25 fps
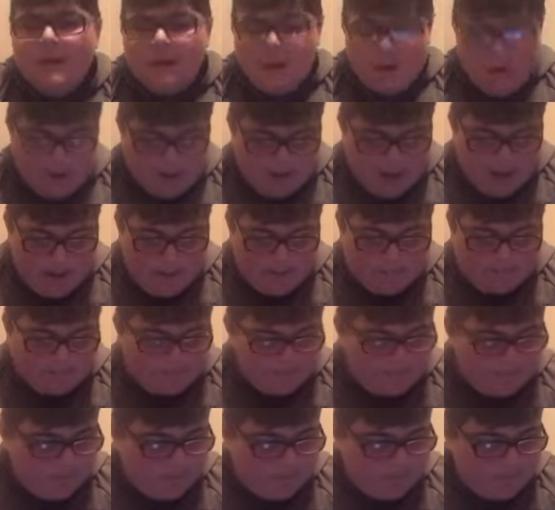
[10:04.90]
The
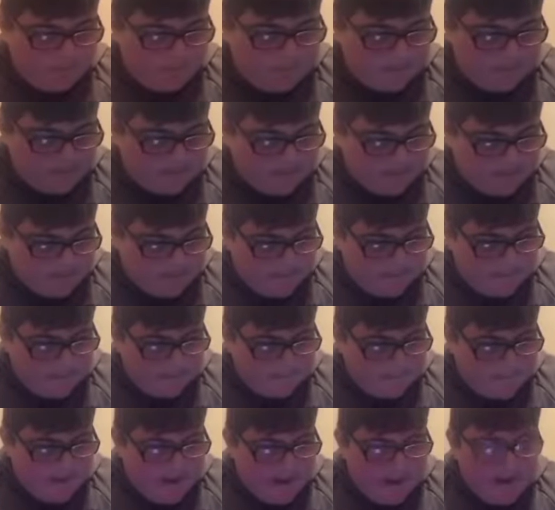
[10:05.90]

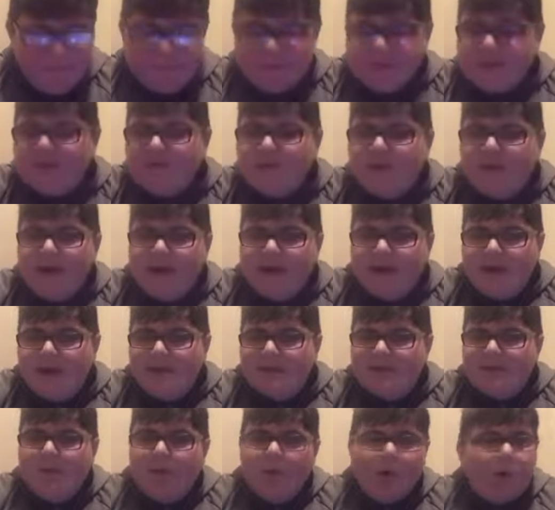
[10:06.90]
atmosphere
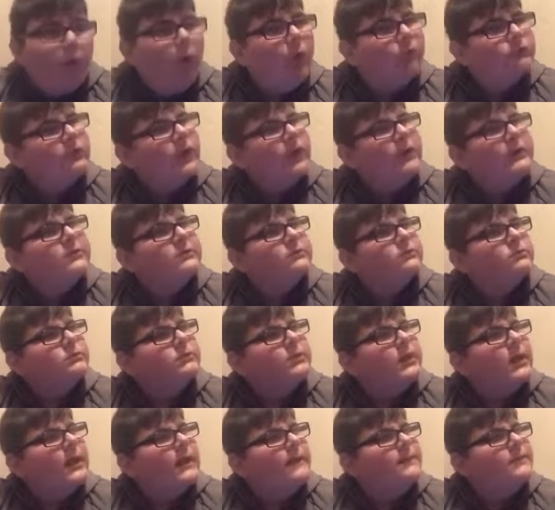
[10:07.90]
is alright
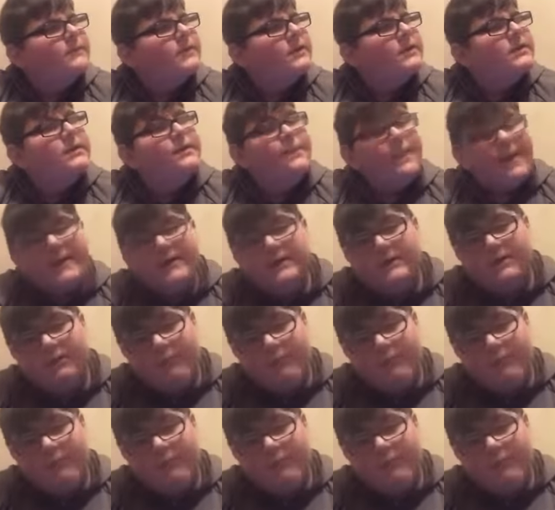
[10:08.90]
sometimes. It depends who we're